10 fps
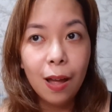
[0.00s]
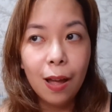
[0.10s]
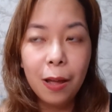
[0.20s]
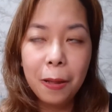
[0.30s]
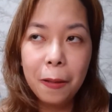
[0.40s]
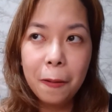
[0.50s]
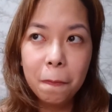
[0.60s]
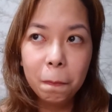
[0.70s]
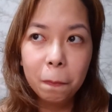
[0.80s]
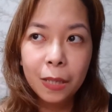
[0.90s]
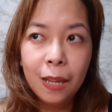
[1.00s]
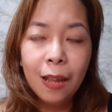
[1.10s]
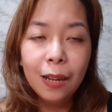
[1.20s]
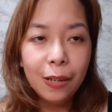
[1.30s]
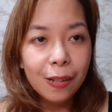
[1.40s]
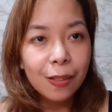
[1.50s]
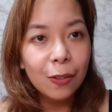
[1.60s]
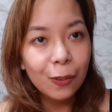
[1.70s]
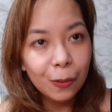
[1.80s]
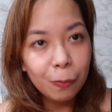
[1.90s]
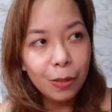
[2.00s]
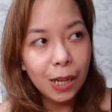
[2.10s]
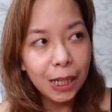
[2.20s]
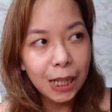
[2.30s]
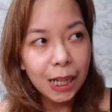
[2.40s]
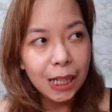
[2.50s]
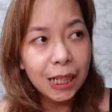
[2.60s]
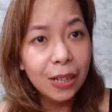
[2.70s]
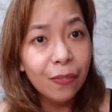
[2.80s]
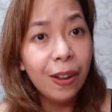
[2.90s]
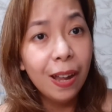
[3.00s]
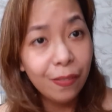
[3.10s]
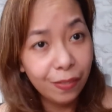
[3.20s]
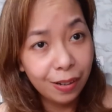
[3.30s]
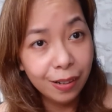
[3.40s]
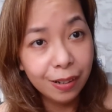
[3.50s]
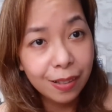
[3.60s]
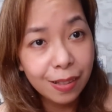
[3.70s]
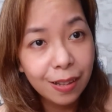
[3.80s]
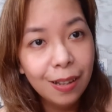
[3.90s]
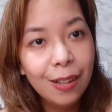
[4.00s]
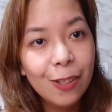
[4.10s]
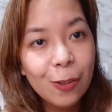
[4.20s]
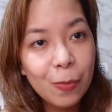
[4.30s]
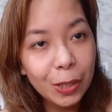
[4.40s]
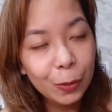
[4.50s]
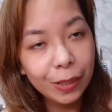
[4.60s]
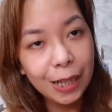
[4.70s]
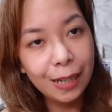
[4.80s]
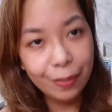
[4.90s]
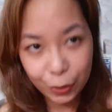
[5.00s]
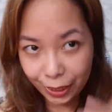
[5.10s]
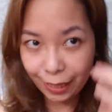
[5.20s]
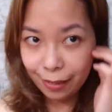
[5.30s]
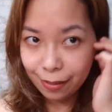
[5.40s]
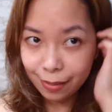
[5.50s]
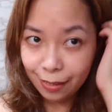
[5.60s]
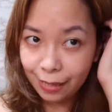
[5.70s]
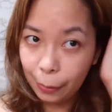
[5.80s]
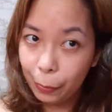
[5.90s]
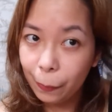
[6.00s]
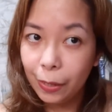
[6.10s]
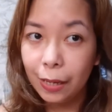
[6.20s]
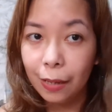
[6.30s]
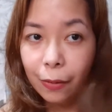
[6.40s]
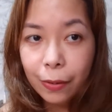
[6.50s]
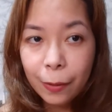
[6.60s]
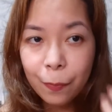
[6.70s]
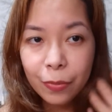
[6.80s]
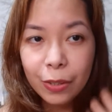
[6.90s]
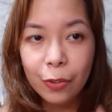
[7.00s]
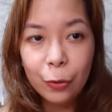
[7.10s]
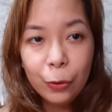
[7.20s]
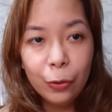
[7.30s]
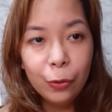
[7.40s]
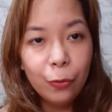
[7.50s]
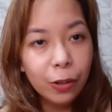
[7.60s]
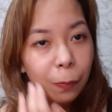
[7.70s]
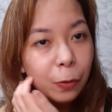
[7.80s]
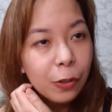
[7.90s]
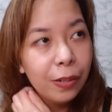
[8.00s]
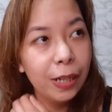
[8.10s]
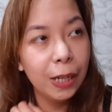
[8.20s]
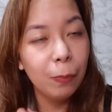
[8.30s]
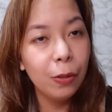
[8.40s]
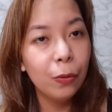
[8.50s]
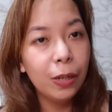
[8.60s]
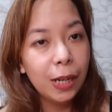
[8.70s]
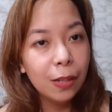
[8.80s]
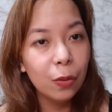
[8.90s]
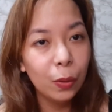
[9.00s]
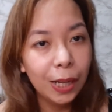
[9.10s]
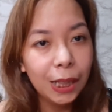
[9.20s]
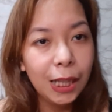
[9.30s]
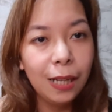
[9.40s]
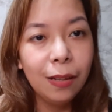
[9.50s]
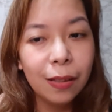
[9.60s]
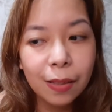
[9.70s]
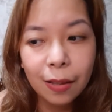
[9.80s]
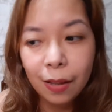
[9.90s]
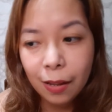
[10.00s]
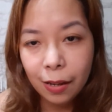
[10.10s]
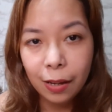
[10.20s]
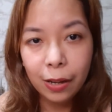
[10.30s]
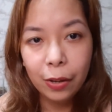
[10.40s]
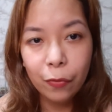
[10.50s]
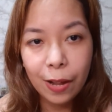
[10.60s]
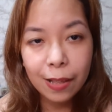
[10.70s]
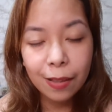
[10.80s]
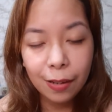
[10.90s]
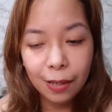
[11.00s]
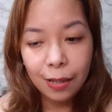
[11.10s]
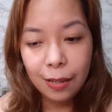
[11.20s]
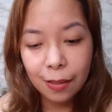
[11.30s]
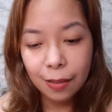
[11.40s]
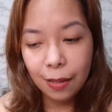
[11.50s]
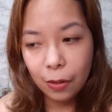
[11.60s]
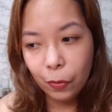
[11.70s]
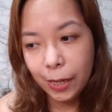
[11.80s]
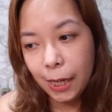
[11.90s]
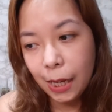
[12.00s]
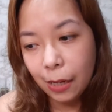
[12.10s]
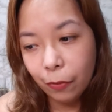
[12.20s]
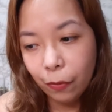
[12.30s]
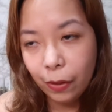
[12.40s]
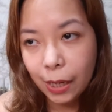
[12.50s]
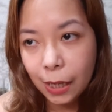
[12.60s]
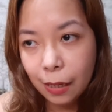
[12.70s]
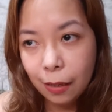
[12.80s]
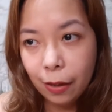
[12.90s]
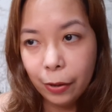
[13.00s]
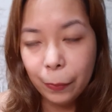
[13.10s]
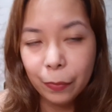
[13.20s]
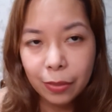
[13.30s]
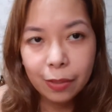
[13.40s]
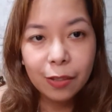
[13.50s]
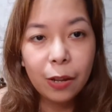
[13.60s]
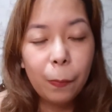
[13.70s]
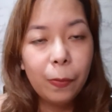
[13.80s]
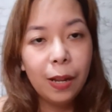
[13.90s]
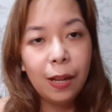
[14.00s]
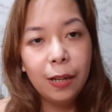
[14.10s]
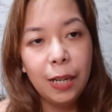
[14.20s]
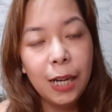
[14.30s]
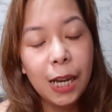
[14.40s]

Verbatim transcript: Um, this took me, I think, five hours. So, medyo matagal siya, guys, kasi ang daming pinagawa. So, for a person like me who likes to get things uh, fast and easy, quick and quick, um, stop lang, in